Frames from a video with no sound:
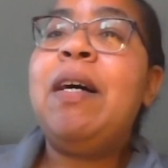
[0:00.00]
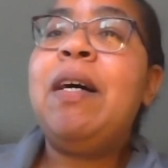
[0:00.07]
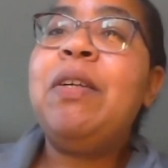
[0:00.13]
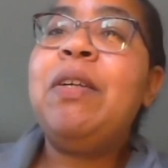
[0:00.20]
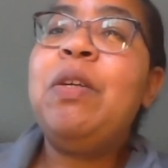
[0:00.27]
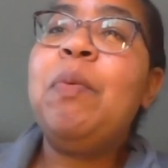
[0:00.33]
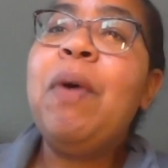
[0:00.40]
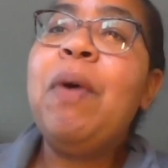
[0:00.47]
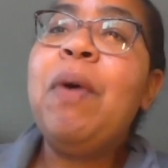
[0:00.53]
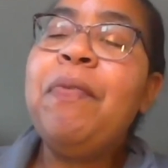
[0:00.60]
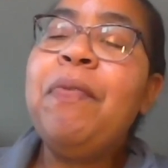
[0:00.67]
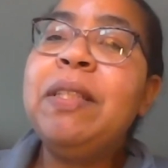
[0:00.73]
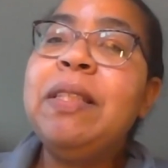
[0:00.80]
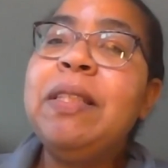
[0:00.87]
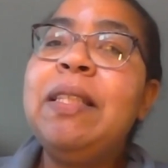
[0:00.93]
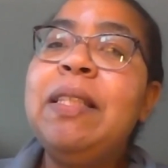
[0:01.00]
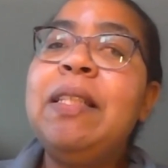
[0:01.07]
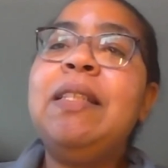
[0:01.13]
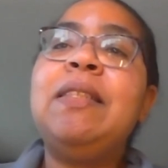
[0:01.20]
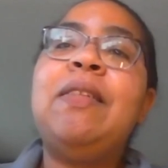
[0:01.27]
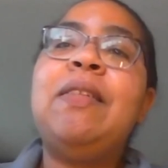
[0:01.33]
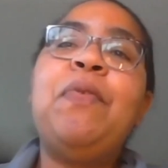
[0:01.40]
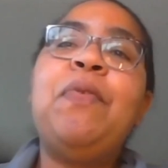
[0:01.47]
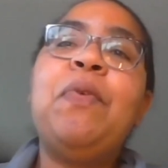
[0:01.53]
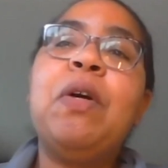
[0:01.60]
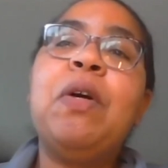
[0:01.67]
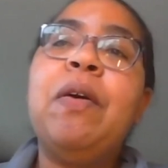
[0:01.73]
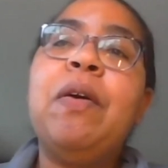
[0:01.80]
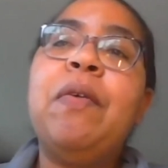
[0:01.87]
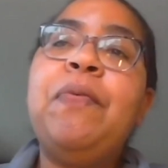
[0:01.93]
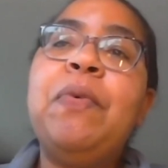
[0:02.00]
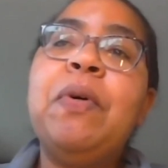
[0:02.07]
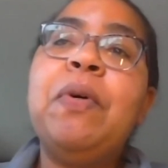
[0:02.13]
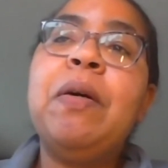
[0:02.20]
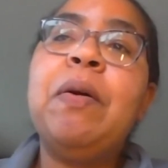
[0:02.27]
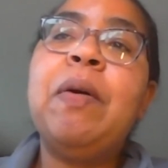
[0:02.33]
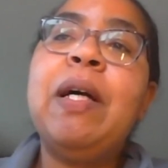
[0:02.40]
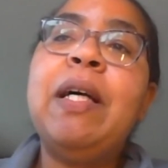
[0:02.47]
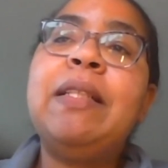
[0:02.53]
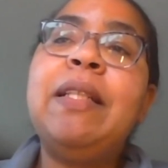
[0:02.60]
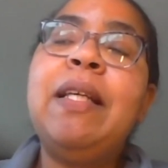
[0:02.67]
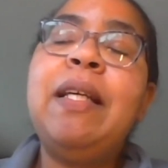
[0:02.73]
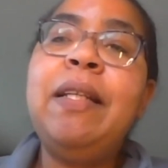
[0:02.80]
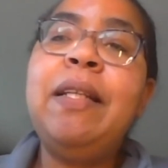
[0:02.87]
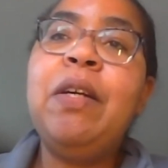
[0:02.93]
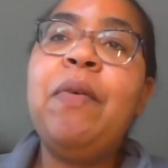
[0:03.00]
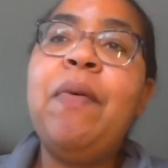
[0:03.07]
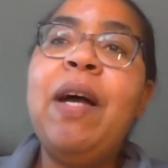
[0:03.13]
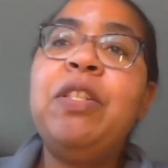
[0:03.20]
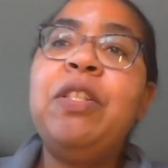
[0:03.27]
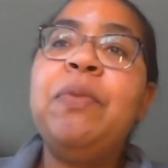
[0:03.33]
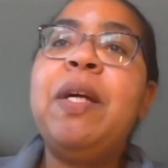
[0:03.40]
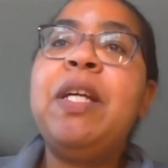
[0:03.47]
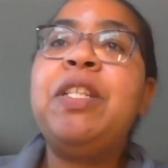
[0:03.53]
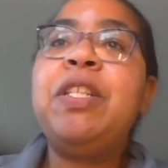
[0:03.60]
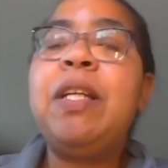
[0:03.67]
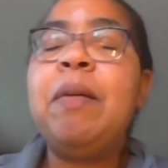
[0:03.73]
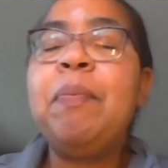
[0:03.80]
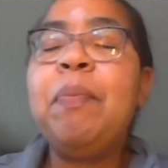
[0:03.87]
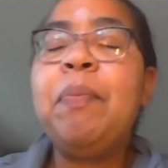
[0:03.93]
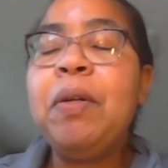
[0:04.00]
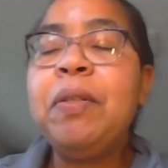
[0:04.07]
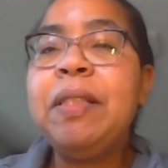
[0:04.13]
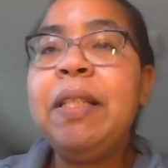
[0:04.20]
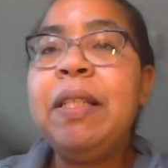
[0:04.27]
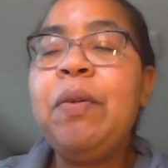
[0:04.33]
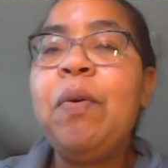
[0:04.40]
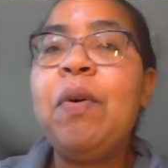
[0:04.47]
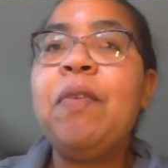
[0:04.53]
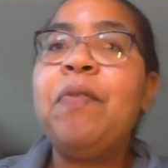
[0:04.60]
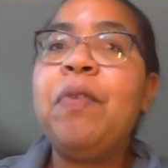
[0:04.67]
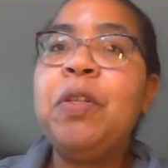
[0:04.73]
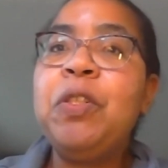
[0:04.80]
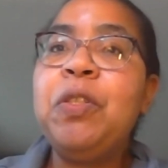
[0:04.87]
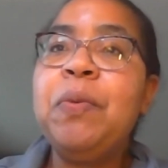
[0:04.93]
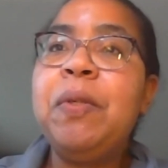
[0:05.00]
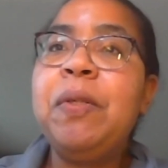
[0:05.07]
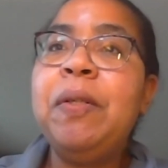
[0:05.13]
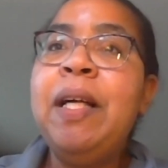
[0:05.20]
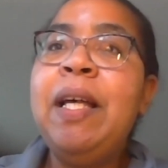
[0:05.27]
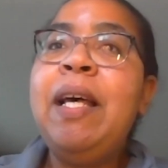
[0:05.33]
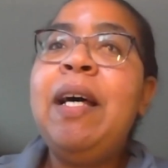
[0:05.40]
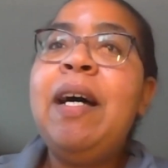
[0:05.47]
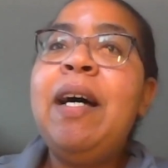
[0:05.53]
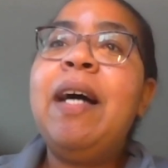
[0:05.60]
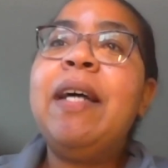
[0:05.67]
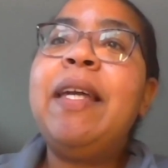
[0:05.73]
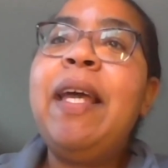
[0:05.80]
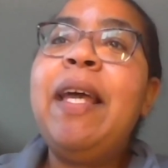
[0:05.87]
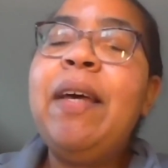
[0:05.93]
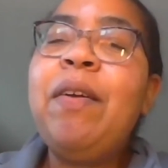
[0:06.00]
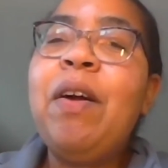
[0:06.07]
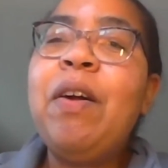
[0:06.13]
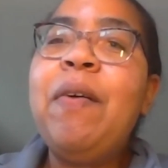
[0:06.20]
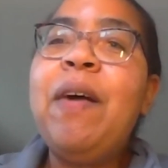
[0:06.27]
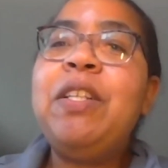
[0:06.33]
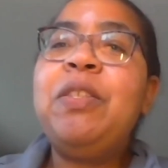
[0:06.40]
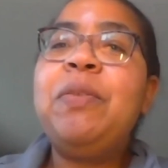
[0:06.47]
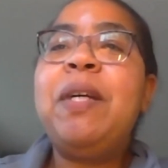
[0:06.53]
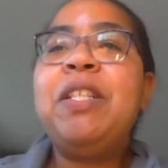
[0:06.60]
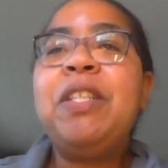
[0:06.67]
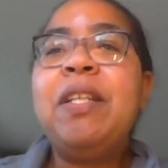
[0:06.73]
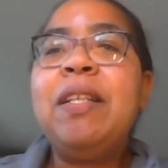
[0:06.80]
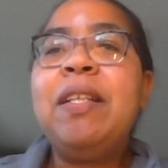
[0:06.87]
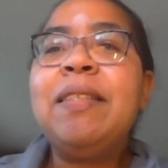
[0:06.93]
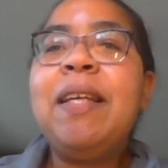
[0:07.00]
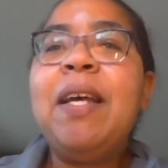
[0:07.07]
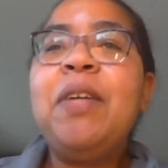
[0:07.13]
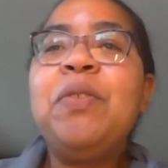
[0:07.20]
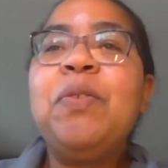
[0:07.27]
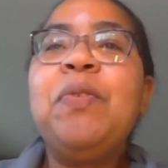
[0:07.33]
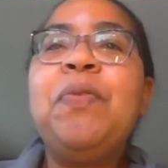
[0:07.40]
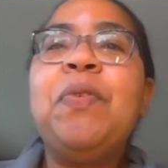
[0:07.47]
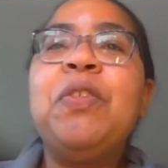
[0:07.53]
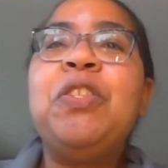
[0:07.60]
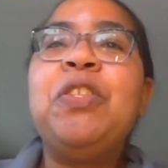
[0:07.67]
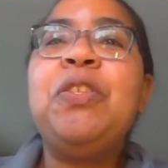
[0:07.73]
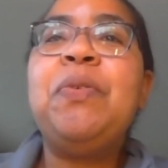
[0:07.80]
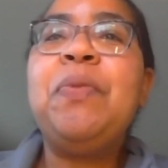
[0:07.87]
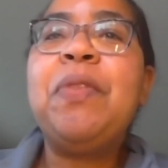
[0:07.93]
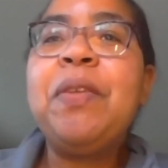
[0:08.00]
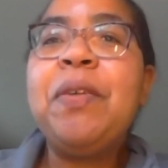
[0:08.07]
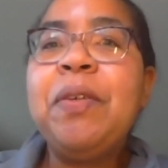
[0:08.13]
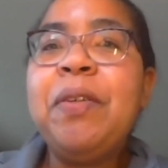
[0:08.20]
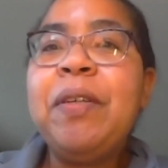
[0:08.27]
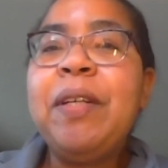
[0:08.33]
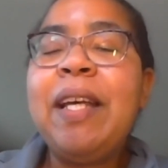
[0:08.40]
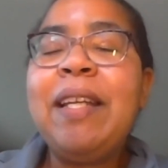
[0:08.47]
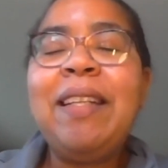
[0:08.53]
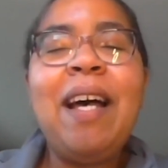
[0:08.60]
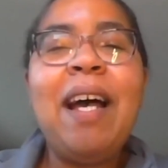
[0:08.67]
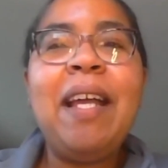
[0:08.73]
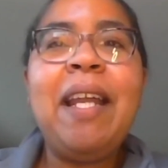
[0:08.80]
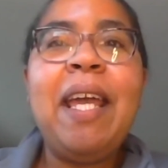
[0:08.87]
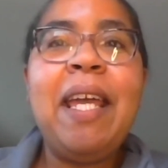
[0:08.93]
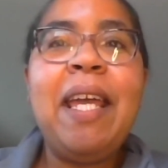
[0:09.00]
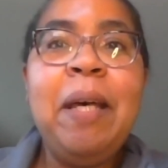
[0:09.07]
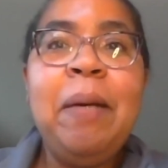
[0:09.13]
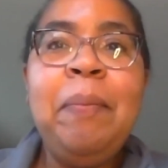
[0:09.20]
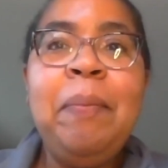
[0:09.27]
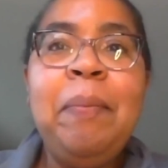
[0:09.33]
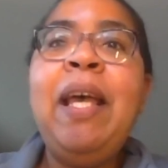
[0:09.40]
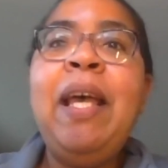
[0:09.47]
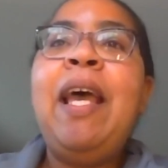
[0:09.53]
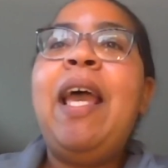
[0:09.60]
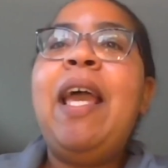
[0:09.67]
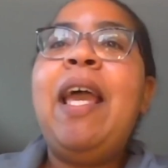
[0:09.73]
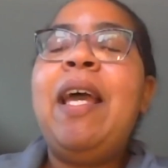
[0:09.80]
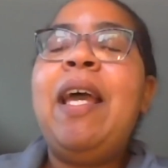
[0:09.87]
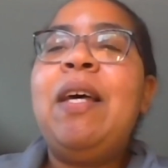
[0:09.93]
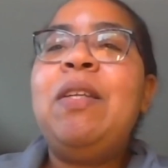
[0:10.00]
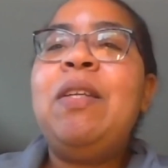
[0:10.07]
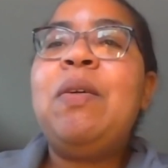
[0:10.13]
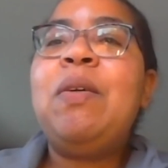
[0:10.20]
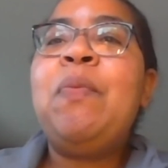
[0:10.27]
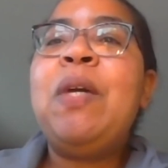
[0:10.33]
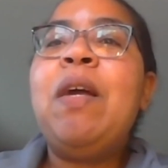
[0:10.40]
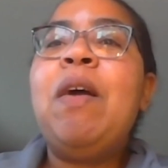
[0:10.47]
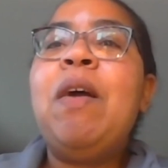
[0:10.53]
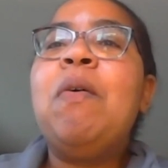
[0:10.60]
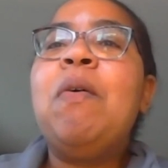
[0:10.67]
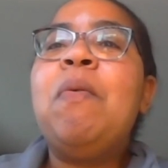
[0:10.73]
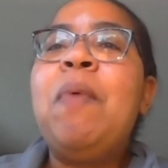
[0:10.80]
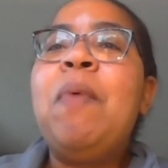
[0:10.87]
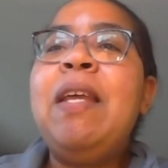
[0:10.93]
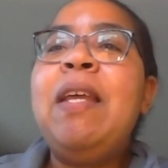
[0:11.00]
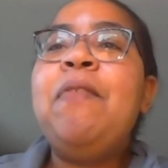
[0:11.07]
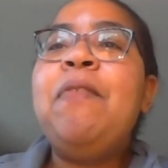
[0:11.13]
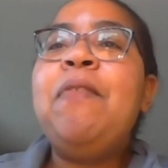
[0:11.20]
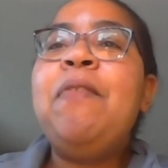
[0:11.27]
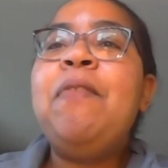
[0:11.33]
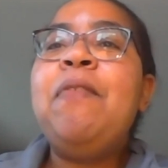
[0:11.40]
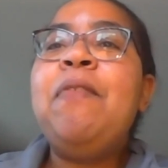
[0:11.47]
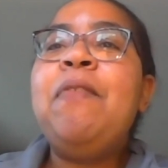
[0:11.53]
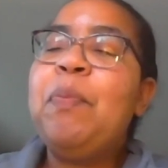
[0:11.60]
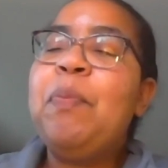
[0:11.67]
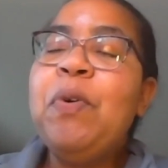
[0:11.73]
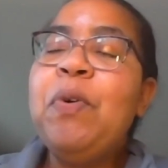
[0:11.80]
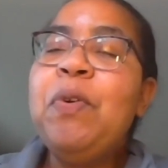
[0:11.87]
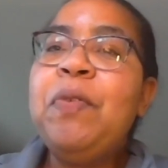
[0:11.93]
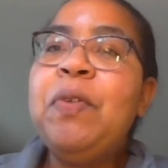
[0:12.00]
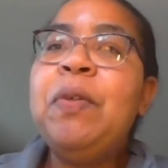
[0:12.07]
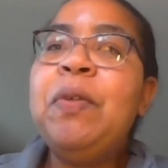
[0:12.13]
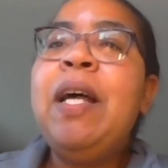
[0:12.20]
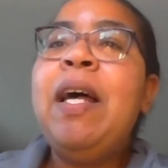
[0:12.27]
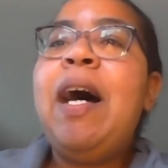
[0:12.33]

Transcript: your preferences for attending graduation in person or virtual. Again, our graduation is scheduled for June 3rd at 9 a.m. and we are awaiting final approval